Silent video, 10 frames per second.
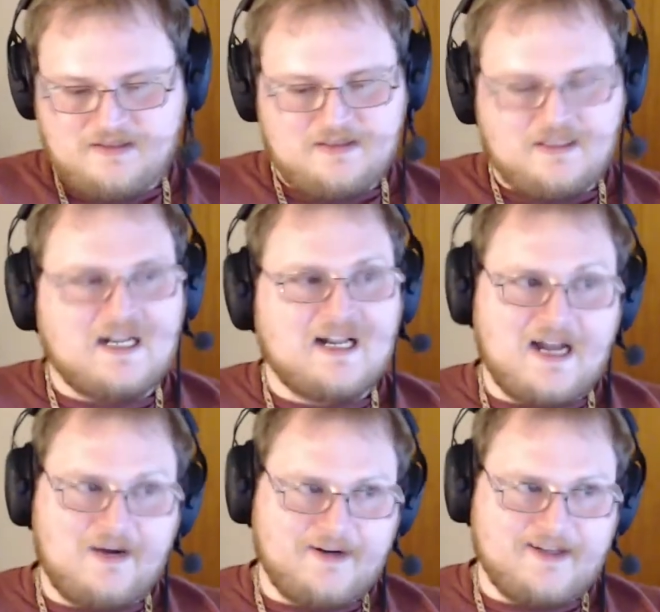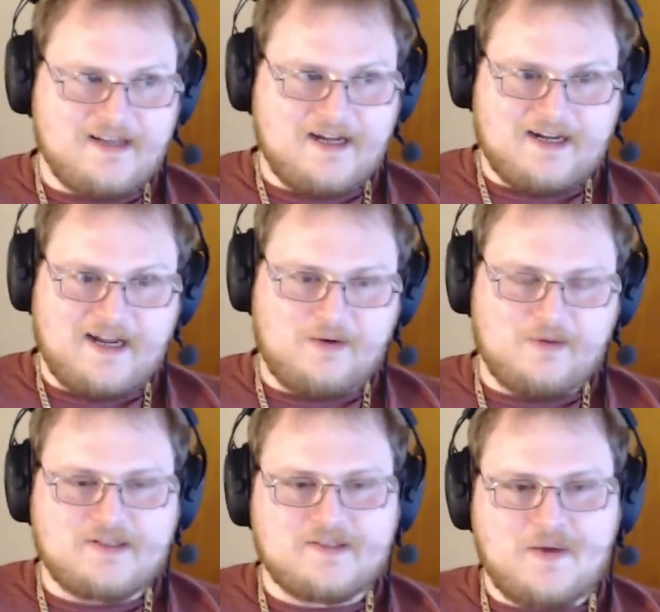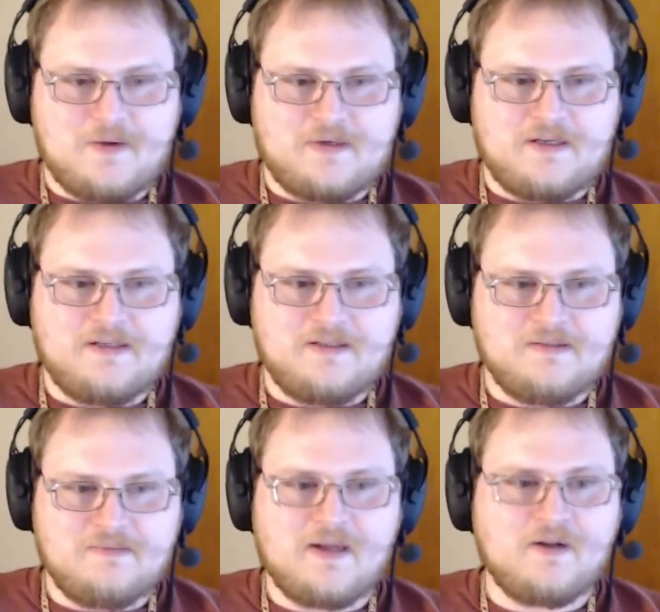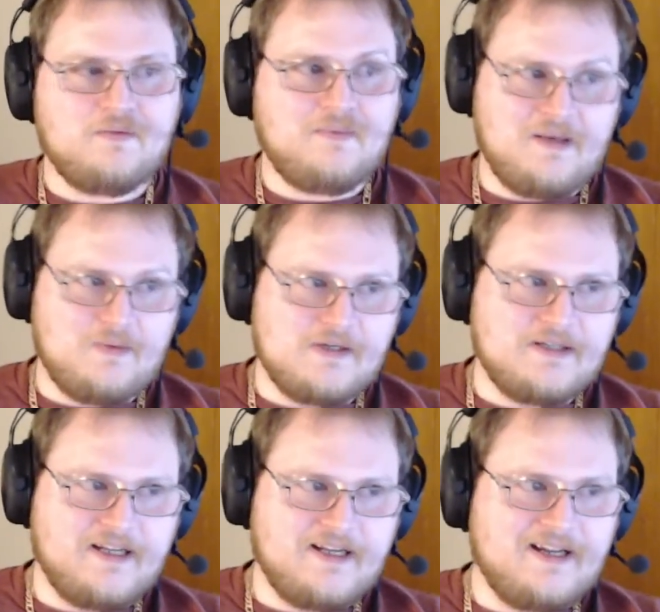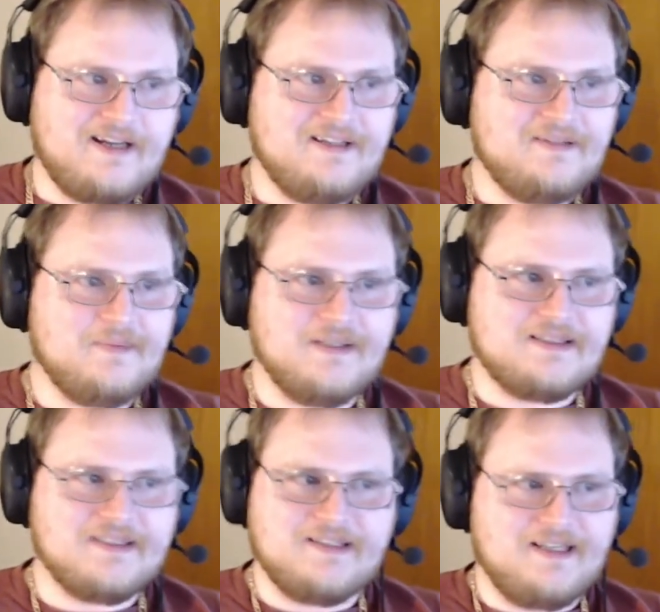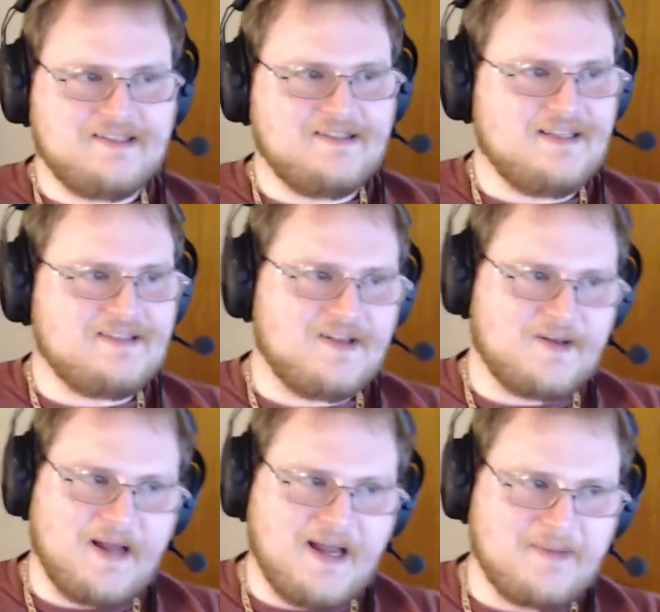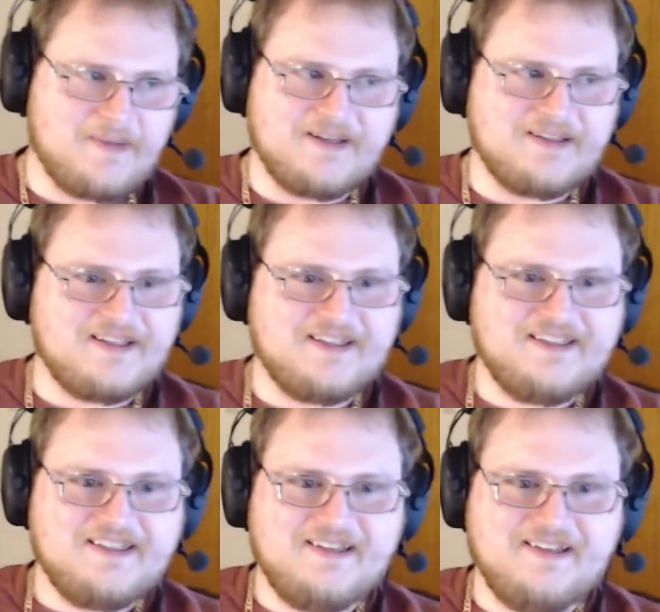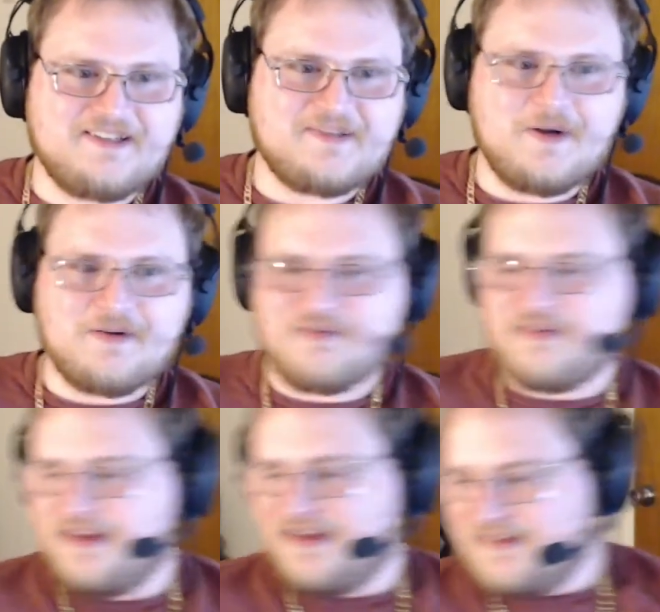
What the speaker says: Like I kind of want to smoke my own meat one day, but that's not going to happen. I need a smoker for that.